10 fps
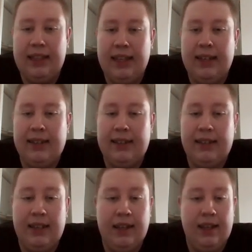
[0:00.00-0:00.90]
yeah,
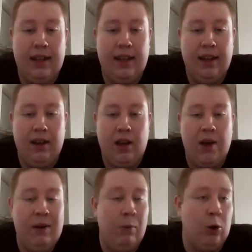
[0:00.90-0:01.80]

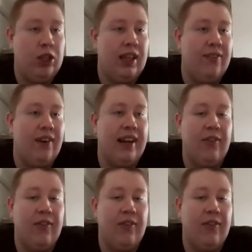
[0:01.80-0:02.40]
I will watch it if I